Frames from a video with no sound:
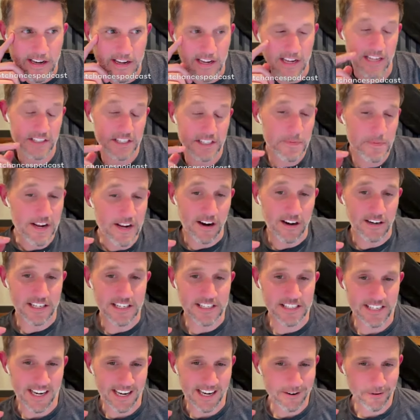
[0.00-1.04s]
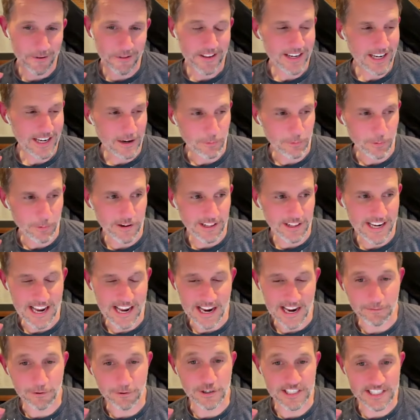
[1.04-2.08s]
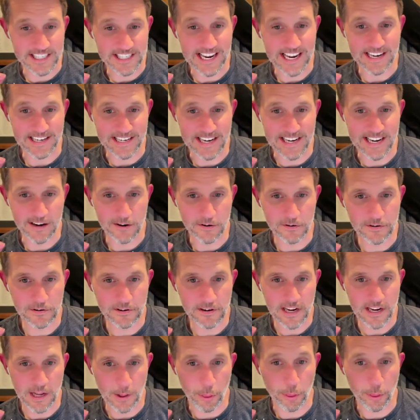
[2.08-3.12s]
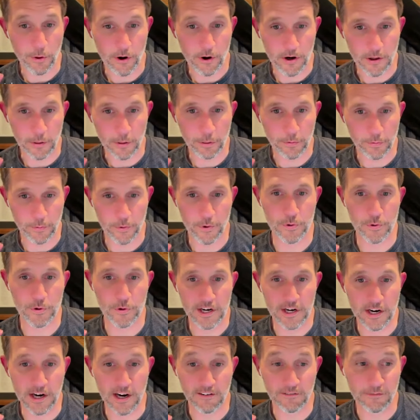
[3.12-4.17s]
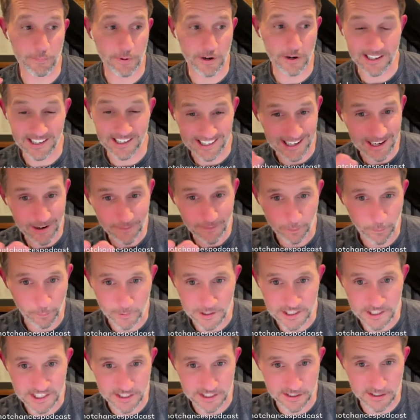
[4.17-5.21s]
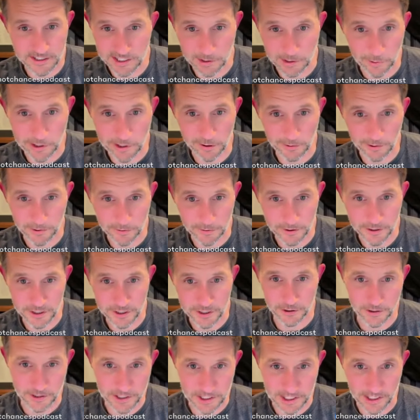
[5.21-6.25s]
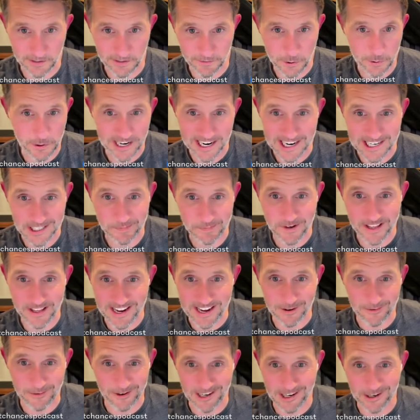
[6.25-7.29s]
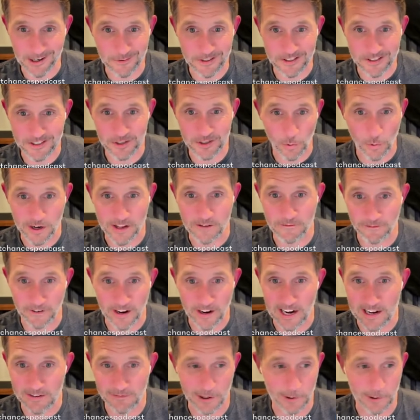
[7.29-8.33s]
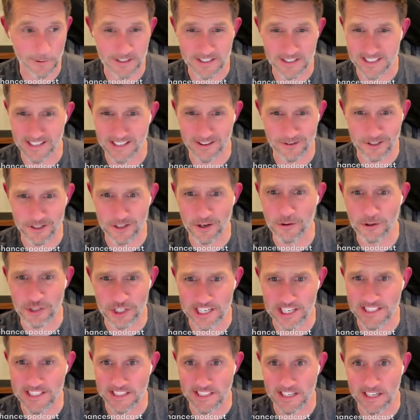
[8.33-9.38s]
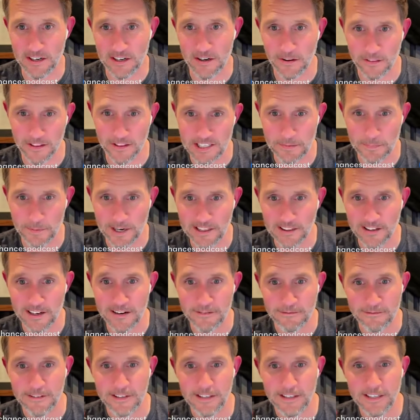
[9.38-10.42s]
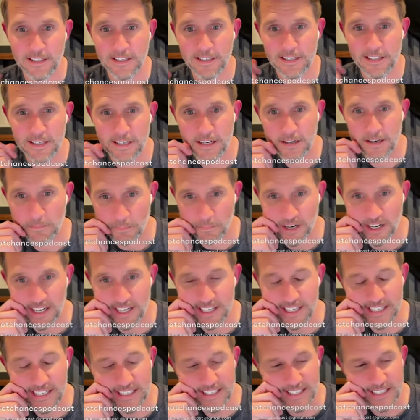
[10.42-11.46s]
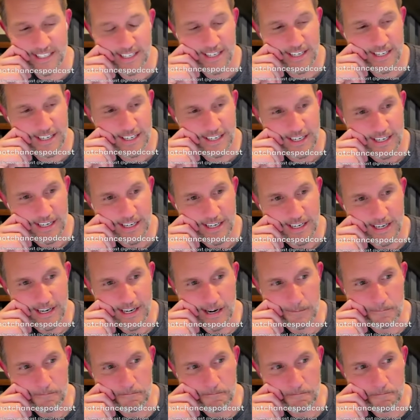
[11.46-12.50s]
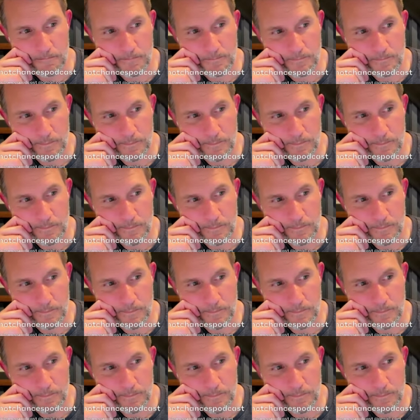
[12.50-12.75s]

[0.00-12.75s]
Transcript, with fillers: and to be honest, I don't think I really ever sat down and thought it through enough. But like, I have three sons and we don't go to church. And if you had asked me that when I was 25, I would have said, There's no chance in hell that's my life. Mm-hmm. But it is. Um,